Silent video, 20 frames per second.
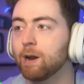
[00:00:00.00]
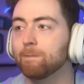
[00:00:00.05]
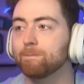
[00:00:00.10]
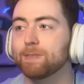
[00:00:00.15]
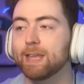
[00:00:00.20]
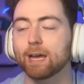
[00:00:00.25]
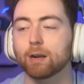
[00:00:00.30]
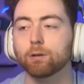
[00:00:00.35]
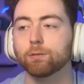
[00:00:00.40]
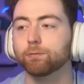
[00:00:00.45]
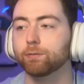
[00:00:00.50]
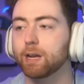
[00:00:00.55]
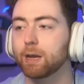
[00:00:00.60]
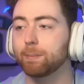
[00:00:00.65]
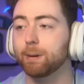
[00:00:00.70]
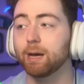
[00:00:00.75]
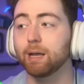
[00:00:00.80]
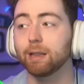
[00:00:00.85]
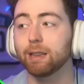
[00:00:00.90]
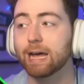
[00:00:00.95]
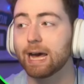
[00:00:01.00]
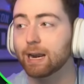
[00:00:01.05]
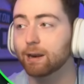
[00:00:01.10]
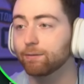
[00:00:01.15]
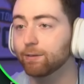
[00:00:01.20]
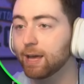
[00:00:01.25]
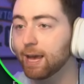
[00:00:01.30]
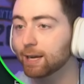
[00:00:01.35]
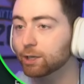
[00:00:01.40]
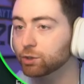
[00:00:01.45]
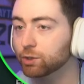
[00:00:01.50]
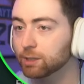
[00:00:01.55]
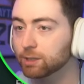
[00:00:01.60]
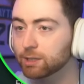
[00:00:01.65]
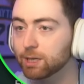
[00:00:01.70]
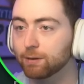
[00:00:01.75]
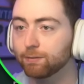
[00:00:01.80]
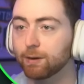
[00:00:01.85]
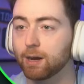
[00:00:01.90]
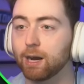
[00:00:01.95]
That'll free up a lot of extra
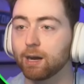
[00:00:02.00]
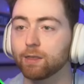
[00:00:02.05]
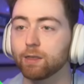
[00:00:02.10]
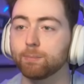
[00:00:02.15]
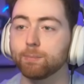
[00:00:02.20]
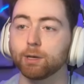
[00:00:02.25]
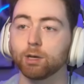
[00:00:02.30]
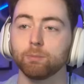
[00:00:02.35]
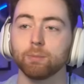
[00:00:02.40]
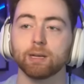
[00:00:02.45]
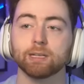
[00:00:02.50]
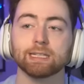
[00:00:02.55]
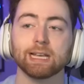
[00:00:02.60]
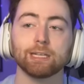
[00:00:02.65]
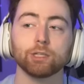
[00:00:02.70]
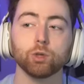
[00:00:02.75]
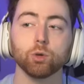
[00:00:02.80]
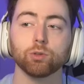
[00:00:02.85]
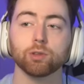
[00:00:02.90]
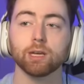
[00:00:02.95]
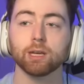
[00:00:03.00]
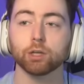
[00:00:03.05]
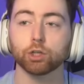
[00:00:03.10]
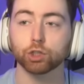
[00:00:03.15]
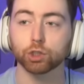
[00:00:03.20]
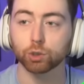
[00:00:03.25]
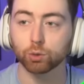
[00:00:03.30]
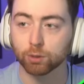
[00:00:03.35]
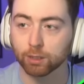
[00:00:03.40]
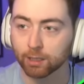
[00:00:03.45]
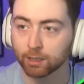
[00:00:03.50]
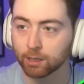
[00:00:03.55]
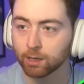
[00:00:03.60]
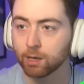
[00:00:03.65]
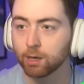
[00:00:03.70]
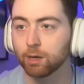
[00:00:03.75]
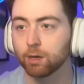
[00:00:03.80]
stuff on the build, because I do think shooting,